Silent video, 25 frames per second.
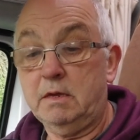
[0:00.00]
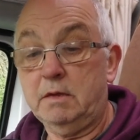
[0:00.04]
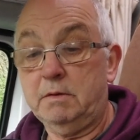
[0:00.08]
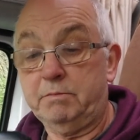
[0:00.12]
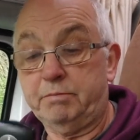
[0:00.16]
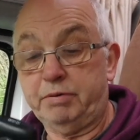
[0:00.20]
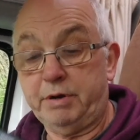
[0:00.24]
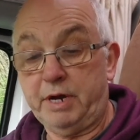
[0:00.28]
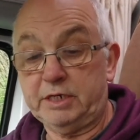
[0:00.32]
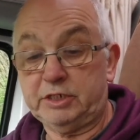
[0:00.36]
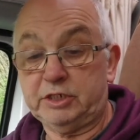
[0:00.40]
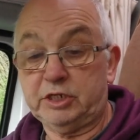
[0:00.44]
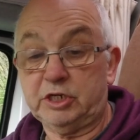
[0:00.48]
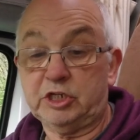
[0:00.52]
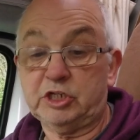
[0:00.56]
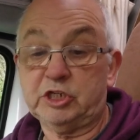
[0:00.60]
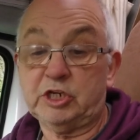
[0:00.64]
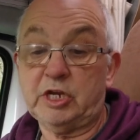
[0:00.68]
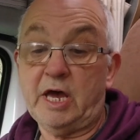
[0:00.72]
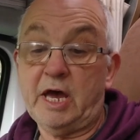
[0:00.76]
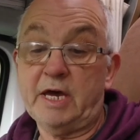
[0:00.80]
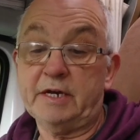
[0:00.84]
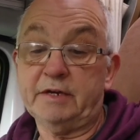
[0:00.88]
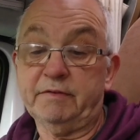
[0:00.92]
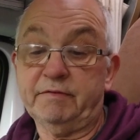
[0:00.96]
pressed the
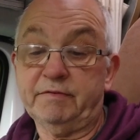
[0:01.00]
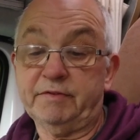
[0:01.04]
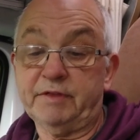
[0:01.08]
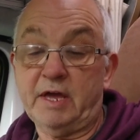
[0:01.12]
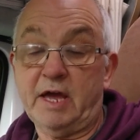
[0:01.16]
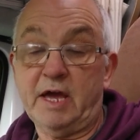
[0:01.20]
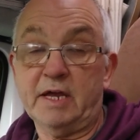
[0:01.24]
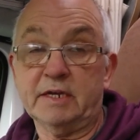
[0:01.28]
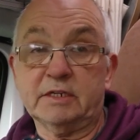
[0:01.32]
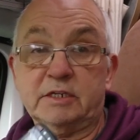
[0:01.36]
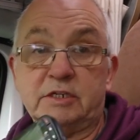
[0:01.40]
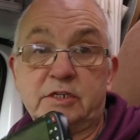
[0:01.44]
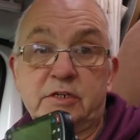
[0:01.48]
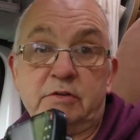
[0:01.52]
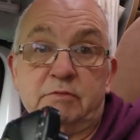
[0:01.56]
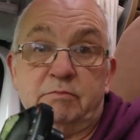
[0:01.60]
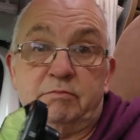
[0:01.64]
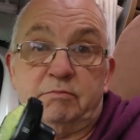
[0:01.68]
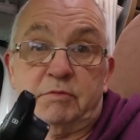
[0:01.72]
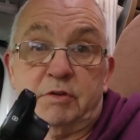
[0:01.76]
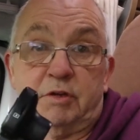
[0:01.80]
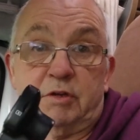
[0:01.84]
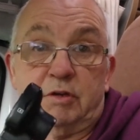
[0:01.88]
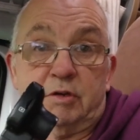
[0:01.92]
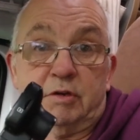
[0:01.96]
side of that.
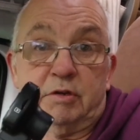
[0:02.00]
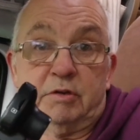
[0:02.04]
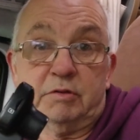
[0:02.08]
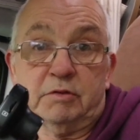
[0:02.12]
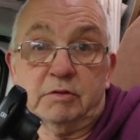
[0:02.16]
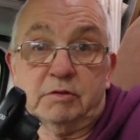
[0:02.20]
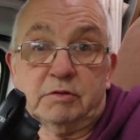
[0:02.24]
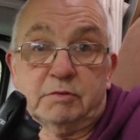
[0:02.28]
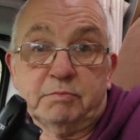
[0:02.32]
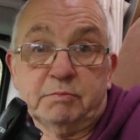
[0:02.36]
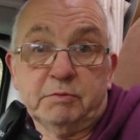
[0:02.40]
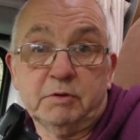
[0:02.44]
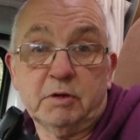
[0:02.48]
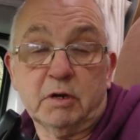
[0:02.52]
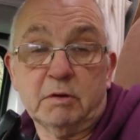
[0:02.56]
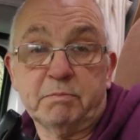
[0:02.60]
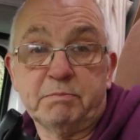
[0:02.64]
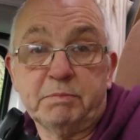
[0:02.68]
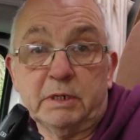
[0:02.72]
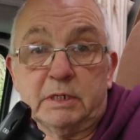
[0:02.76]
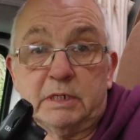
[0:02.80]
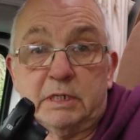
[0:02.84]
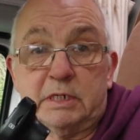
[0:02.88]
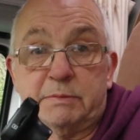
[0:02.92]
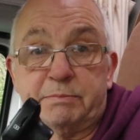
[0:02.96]
It's got a
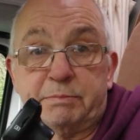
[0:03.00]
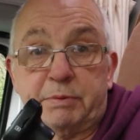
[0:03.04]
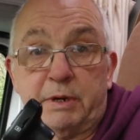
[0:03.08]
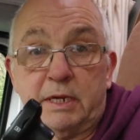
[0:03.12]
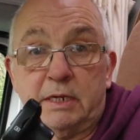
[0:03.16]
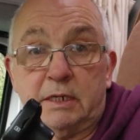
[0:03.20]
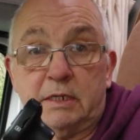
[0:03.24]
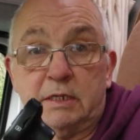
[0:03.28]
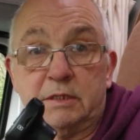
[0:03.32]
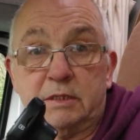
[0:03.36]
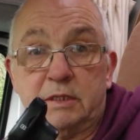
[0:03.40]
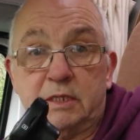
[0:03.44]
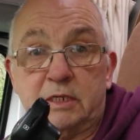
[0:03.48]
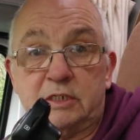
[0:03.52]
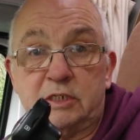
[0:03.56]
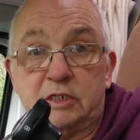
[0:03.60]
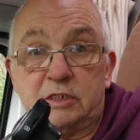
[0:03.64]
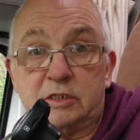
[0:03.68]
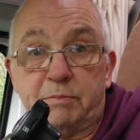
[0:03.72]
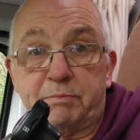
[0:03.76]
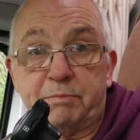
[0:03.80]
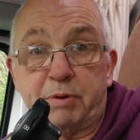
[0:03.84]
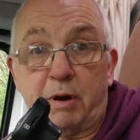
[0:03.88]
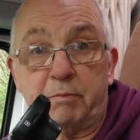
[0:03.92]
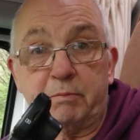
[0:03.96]
bloody spring, and this is
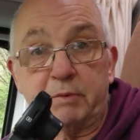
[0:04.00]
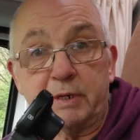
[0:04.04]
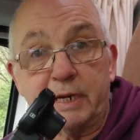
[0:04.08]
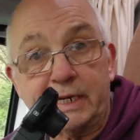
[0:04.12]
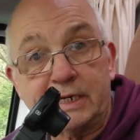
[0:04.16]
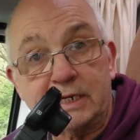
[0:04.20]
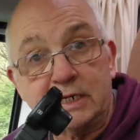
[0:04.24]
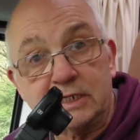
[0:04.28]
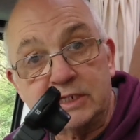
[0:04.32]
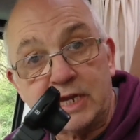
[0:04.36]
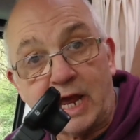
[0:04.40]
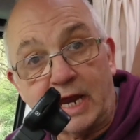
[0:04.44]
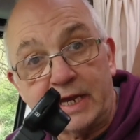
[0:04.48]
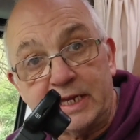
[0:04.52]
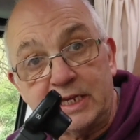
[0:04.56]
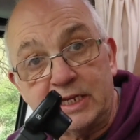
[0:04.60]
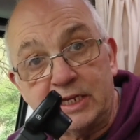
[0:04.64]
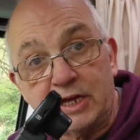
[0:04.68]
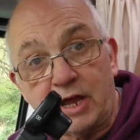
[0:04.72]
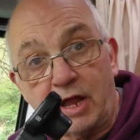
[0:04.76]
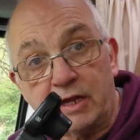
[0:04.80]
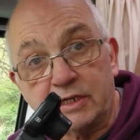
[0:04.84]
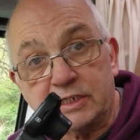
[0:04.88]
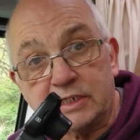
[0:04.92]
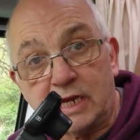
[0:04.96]
a problem with little tiny
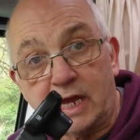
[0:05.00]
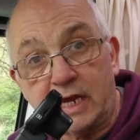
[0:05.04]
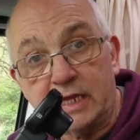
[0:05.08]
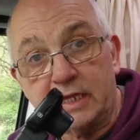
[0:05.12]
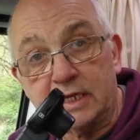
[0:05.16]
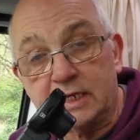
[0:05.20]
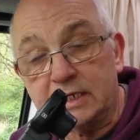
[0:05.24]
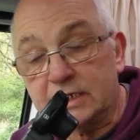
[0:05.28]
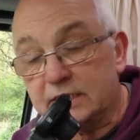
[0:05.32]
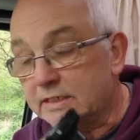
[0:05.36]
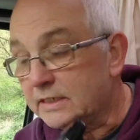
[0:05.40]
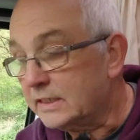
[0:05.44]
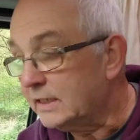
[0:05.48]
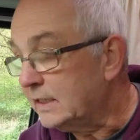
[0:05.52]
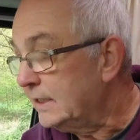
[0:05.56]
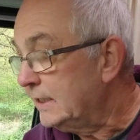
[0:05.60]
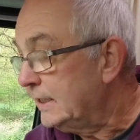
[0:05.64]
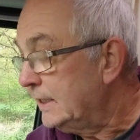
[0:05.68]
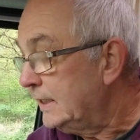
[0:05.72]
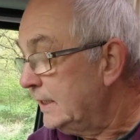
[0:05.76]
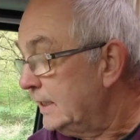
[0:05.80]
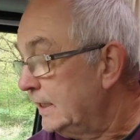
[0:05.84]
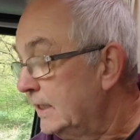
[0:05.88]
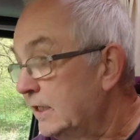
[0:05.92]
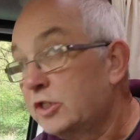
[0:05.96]
cars like this.
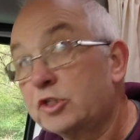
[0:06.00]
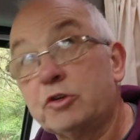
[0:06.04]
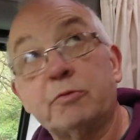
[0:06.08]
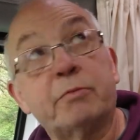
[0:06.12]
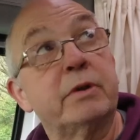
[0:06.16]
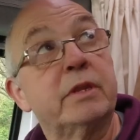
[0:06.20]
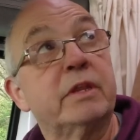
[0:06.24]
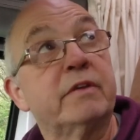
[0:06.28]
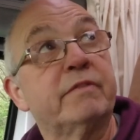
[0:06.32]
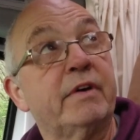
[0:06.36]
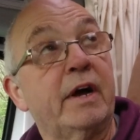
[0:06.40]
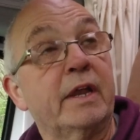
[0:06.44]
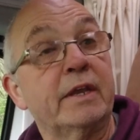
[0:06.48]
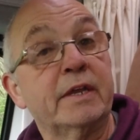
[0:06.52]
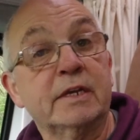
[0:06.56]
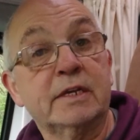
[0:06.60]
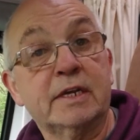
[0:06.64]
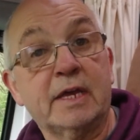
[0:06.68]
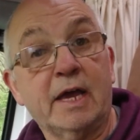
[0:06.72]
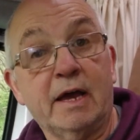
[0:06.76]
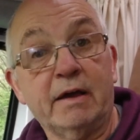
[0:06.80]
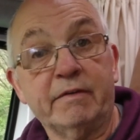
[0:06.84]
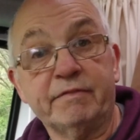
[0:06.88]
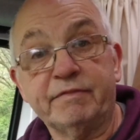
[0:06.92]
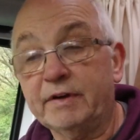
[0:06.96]
Somewhere in the van,
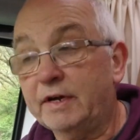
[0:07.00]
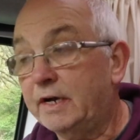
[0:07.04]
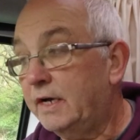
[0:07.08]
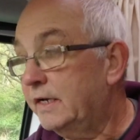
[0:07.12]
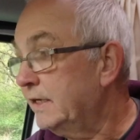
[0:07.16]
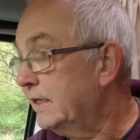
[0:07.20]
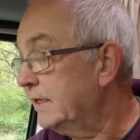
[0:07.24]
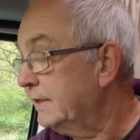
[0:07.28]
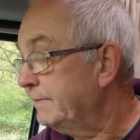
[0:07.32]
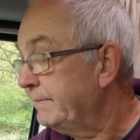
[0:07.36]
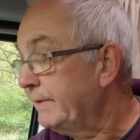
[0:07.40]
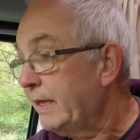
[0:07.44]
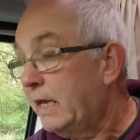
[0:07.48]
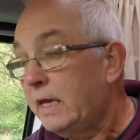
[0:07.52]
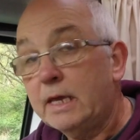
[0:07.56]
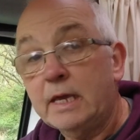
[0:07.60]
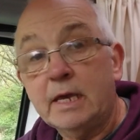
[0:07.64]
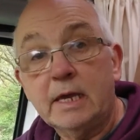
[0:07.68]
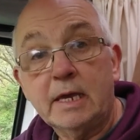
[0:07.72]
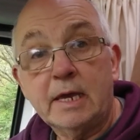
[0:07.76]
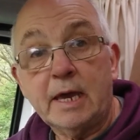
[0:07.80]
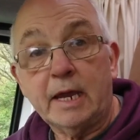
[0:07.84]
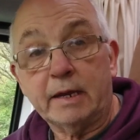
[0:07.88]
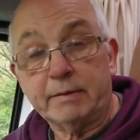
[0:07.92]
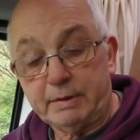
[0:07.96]
can't find it.
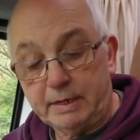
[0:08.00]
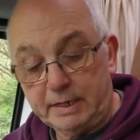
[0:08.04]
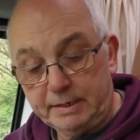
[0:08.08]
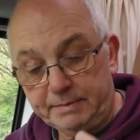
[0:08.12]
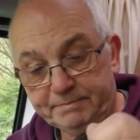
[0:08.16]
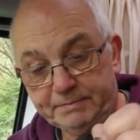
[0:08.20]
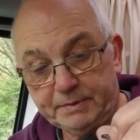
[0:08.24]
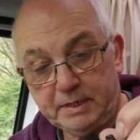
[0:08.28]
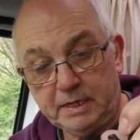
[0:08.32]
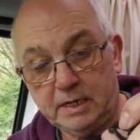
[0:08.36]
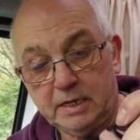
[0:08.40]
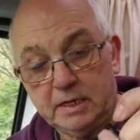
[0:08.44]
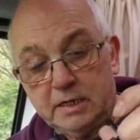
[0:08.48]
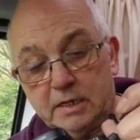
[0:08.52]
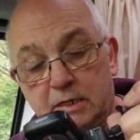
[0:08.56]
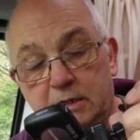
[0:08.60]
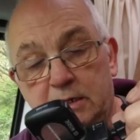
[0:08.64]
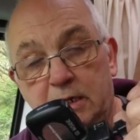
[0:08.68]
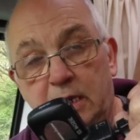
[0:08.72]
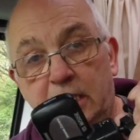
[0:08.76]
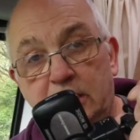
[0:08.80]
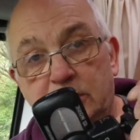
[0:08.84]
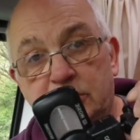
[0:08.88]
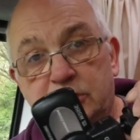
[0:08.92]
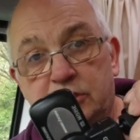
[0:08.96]
Anyway,
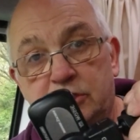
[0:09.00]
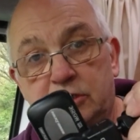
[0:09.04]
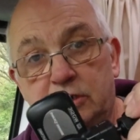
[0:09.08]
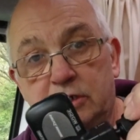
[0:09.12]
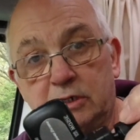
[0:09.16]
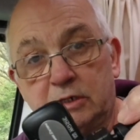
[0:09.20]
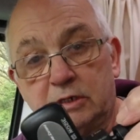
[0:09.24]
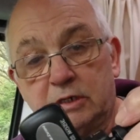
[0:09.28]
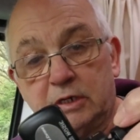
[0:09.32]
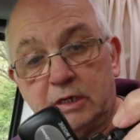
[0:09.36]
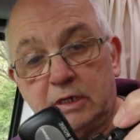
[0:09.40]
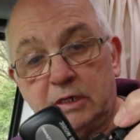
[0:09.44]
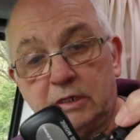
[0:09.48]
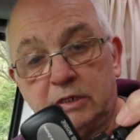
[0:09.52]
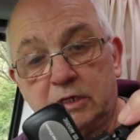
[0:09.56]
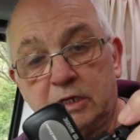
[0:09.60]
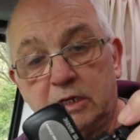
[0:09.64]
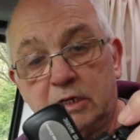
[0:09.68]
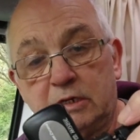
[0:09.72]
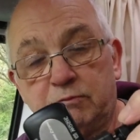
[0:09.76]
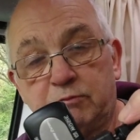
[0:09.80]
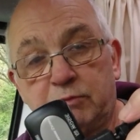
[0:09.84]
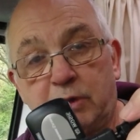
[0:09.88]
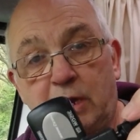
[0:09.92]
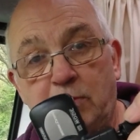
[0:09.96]

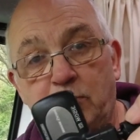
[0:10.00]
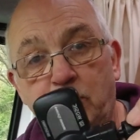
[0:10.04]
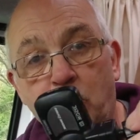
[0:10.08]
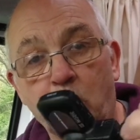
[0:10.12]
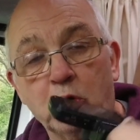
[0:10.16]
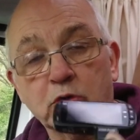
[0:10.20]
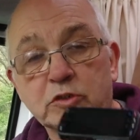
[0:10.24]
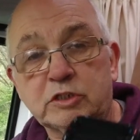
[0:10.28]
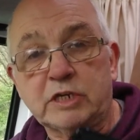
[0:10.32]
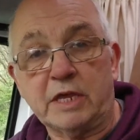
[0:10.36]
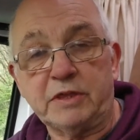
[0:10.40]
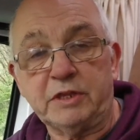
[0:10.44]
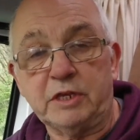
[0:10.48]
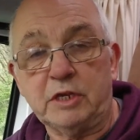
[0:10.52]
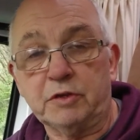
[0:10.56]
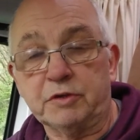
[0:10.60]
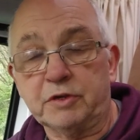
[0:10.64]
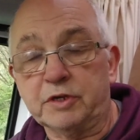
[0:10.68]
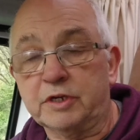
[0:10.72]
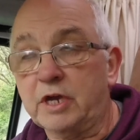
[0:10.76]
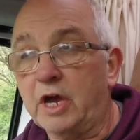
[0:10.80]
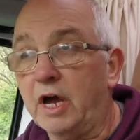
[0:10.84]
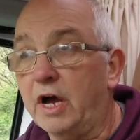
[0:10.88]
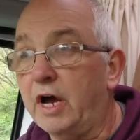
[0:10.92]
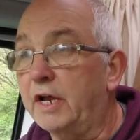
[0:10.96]
it won't take the other
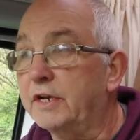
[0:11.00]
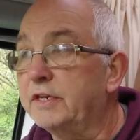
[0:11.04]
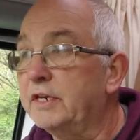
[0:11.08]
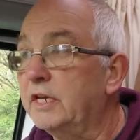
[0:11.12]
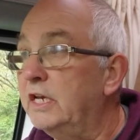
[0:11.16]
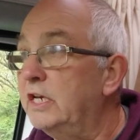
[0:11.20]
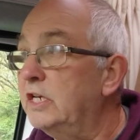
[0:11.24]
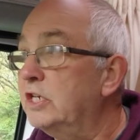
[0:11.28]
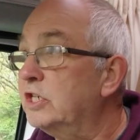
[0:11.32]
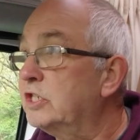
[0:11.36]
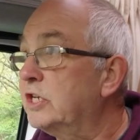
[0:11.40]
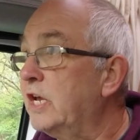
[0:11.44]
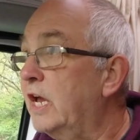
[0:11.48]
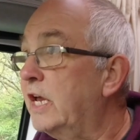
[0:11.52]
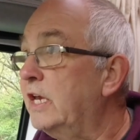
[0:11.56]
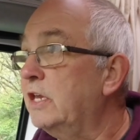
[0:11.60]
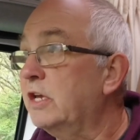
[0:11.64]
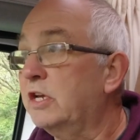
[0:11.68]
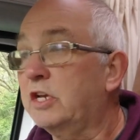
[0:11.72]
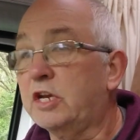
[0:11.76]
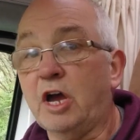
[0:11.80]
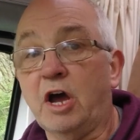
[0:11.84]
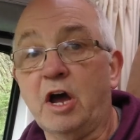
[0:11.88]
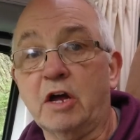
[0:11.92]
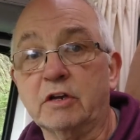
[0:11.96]
card. It's saying the
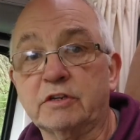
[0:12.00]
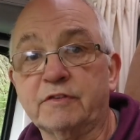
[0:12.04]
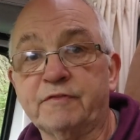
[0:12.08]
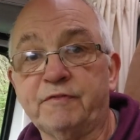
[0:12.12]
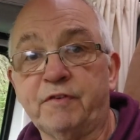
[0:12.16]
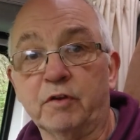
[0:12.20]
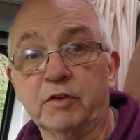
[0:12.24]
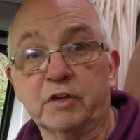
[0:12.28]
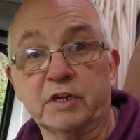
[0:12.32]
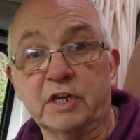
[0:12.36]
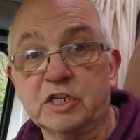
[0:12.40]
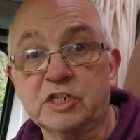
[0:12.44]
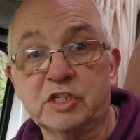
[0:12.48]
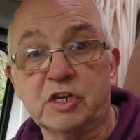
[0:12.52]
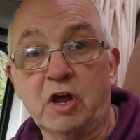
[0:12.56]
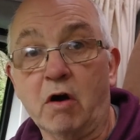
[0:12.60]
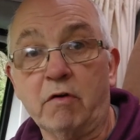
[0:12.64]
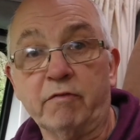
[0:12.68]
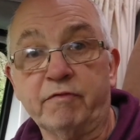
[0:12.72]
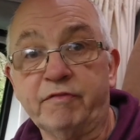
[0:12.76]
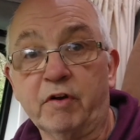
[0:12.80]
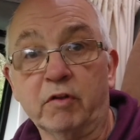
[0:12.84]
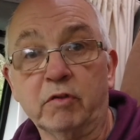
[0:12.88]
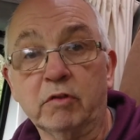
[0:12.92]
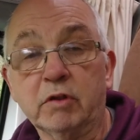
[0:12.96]
card's full, and it's
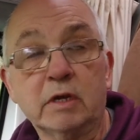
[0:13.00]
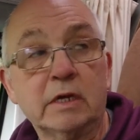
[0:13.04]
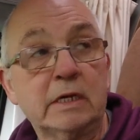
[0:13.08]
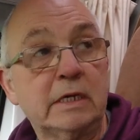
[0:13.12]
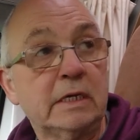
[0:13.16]
not full.